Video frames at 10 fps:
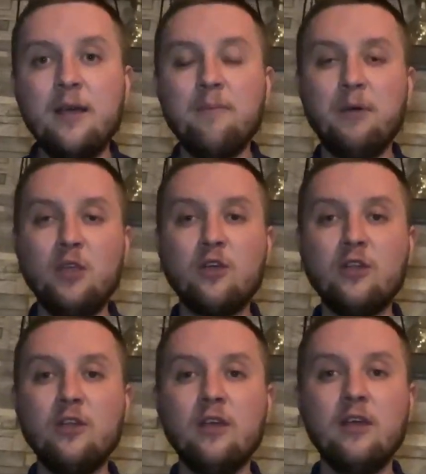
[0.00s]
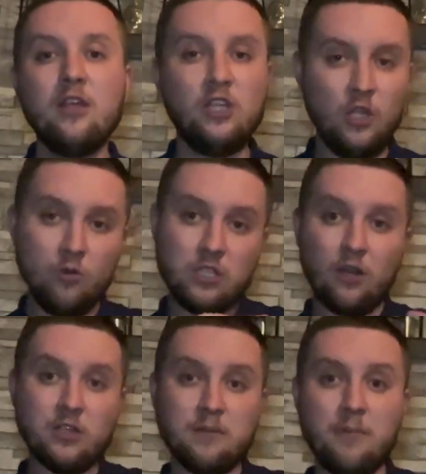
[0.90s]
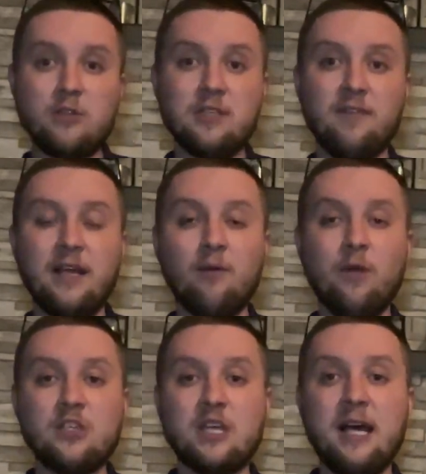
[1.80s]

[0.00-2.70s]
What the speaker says: but you can utilize emotive language